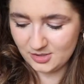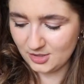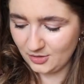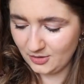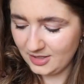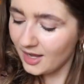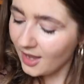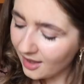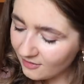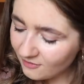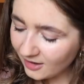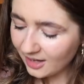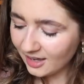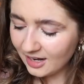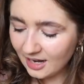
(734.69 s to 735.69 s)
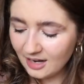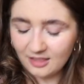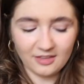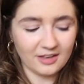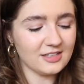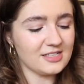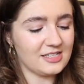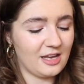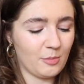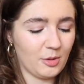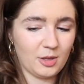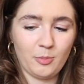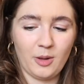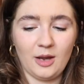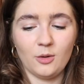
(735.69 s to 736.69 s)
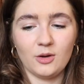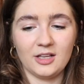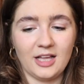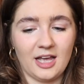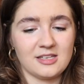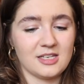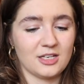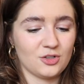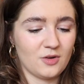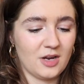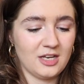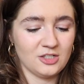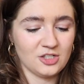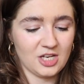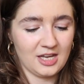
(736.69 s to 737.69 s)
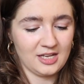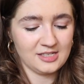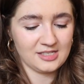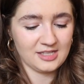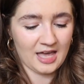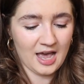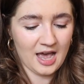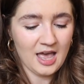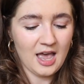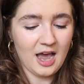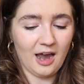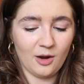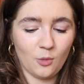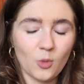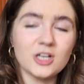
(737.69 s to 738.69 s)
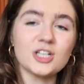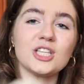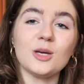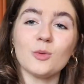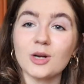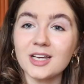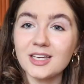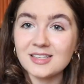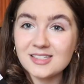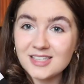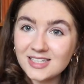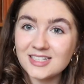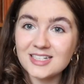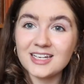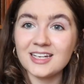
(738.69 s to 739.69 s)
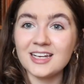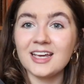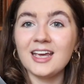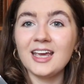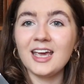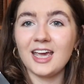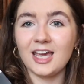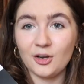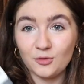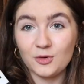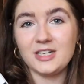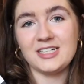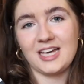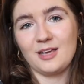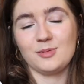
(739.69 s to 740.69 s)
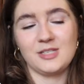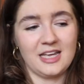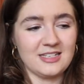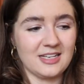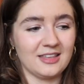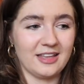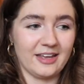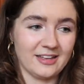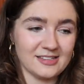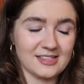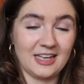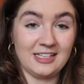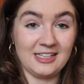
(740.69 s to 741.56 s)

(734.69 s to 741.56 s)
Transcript: So yeah, if I had anything to say about the Penguin Classics range, is that I wish they were consistent in retypesetting things.